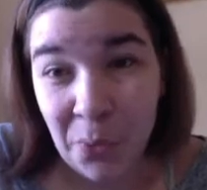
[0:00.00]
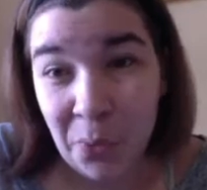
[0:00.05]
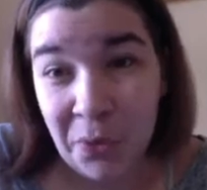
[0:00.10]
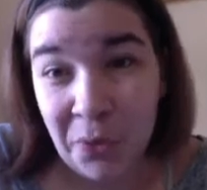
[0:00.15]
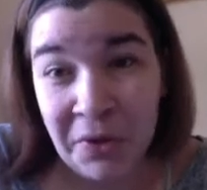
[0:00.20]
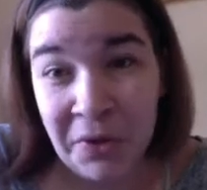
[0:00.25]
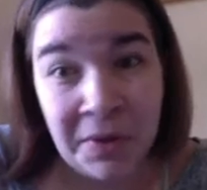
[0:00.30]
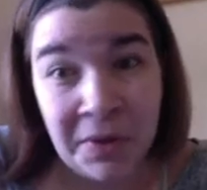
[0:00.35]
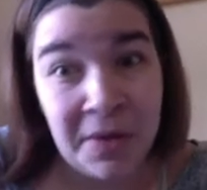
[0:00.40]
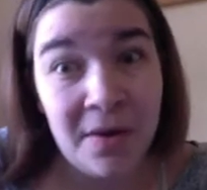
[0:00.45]

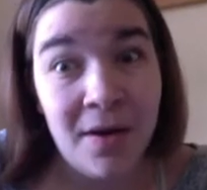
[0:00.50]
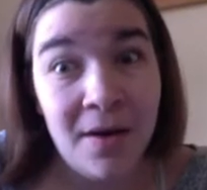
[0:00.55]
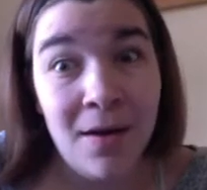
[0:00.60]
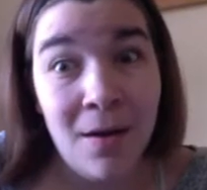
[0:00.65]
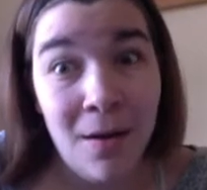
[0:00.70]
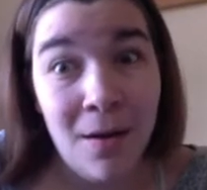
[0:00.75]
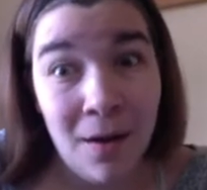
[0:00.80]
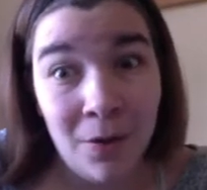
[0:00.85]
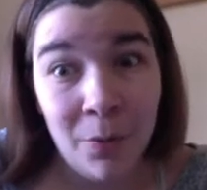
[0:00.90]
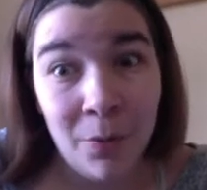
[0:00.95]
really
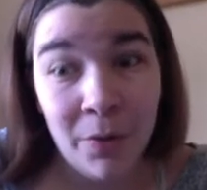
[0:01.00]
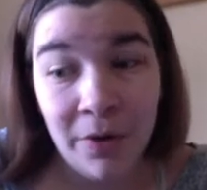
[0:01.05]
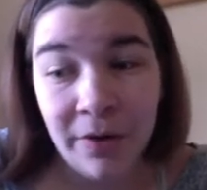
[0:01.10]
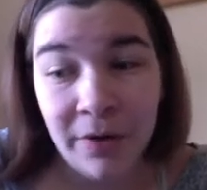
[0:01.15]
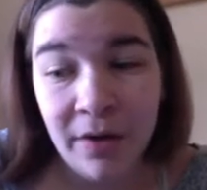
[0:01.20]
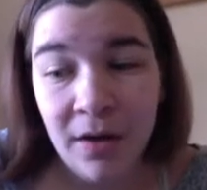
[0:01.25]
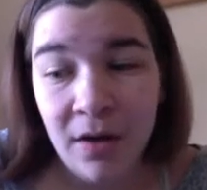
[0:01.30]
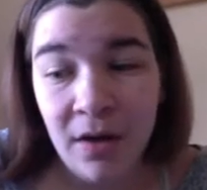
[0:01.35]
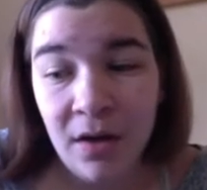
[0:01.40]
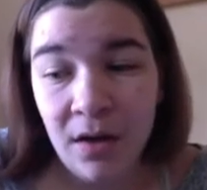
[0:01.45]
awkward
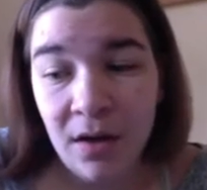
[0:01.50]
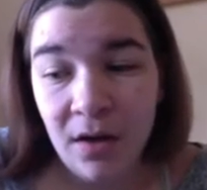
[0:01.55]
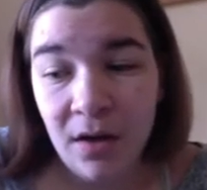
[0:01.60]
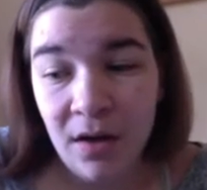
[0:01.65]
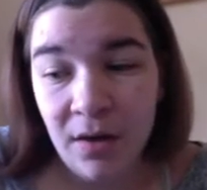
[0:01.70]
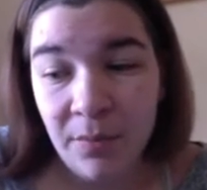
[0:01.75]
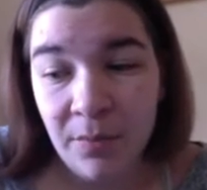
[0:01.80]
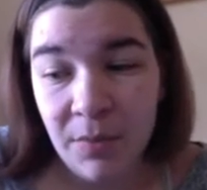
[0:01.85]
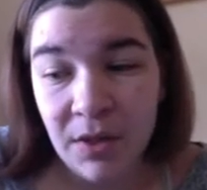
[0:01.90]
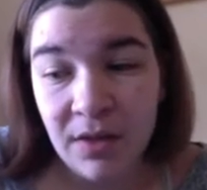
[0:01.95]

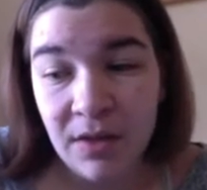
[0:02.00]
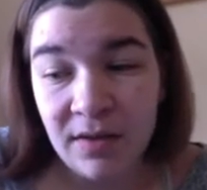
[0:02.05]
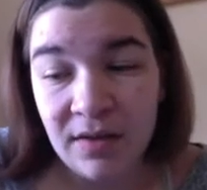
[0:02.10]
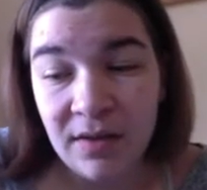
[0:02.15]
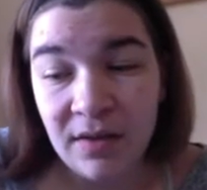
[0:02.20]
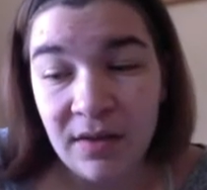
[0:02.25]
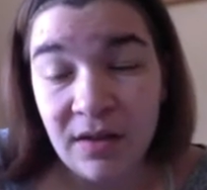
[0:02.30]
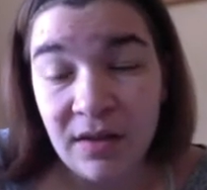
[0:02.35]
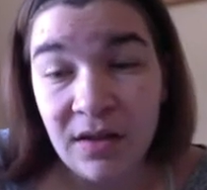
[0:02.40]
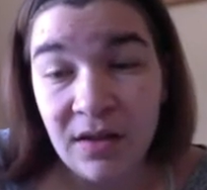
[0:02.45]
because
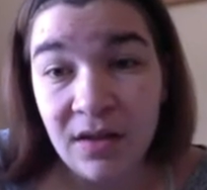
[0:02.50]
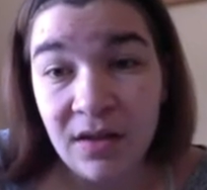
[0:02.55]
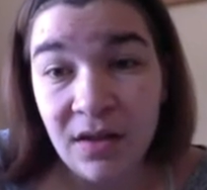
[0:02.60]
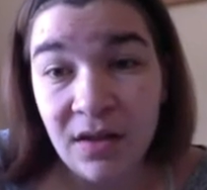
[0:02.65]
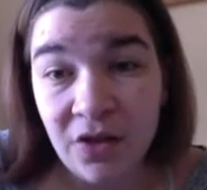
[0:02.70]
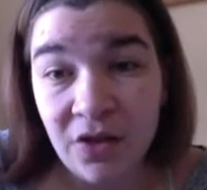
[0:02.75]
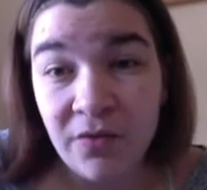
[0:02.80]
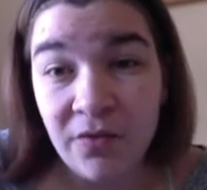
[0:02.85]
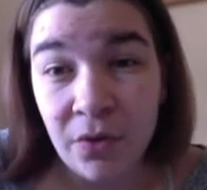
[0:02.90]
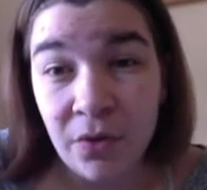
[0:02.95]
this is
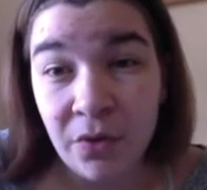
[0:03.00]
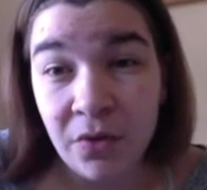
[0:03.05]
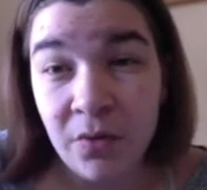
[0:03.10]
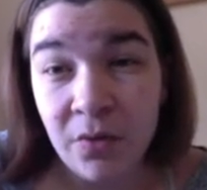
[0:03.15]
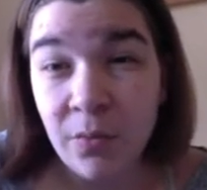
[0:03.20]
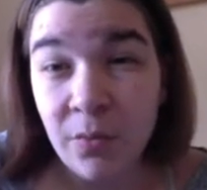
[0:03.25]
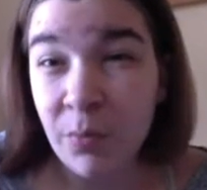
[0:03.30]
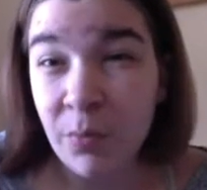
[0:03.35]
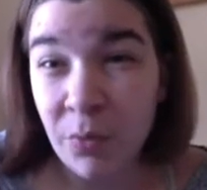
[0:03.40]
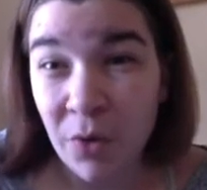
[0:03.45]
such a
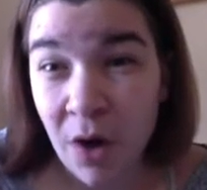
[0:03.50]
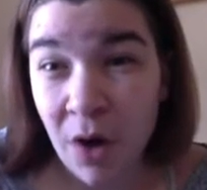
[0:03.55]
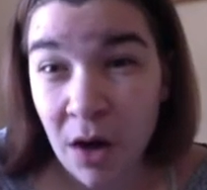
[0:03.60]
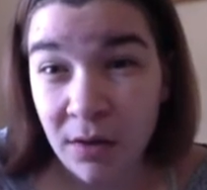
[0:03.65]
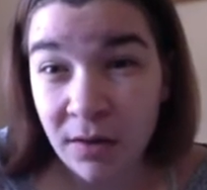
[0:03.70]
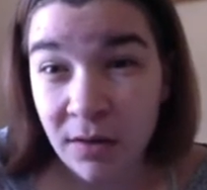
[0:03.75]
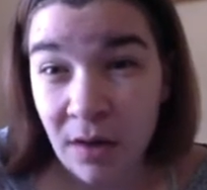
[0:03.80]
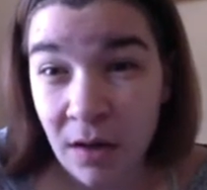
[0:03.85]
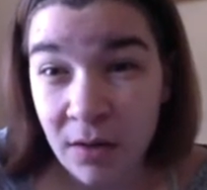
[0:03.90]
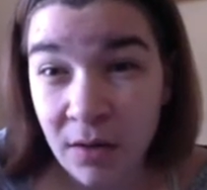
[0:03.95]
vulnerable
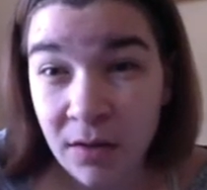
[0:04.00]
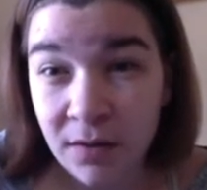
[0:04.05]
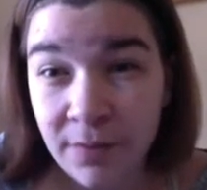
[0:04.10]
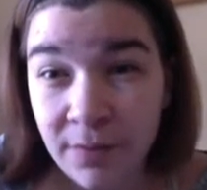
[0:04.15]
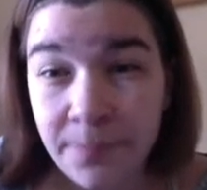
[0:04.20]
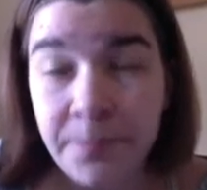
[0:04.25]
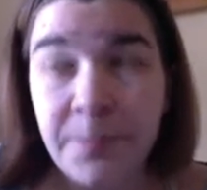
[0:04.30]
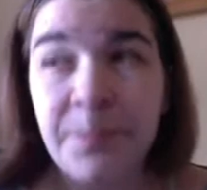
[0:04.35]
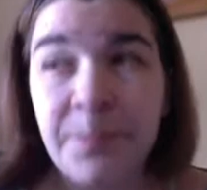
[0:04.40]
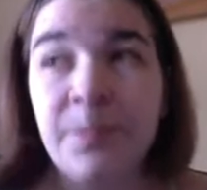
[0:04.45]
process.
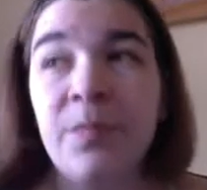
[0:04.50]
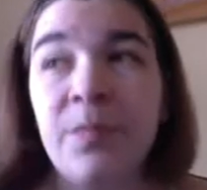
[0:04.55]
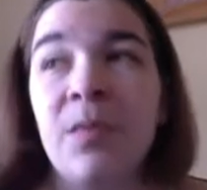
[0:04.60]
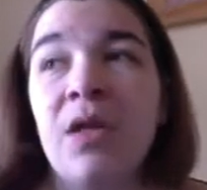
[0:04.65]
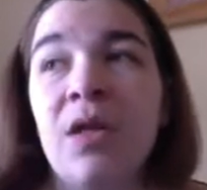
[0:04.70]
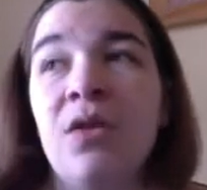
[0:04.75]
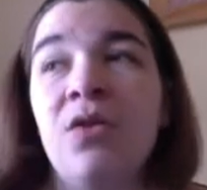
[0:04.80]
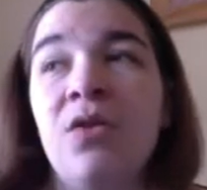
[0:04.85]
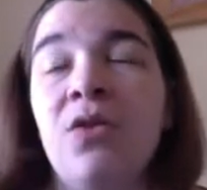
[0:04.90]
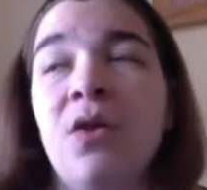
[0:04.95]

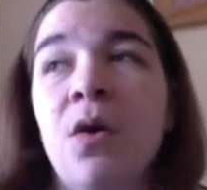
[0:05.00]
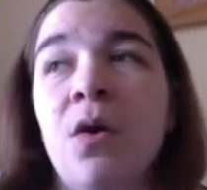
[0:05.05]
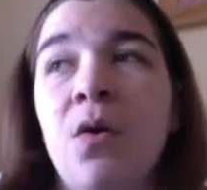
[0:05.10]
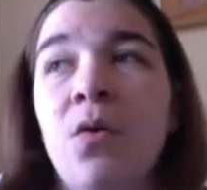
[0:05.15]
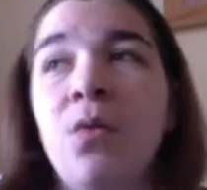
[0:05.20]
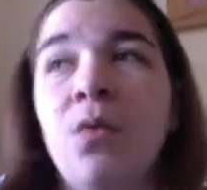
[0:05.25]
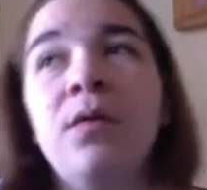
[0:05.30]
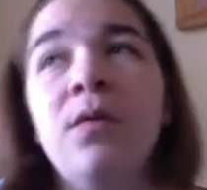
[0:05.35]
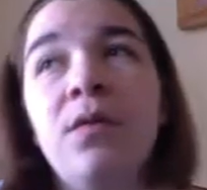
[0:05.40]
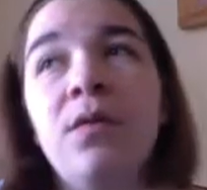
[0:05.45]

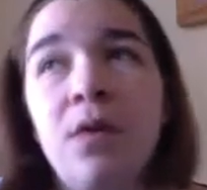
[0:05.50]
So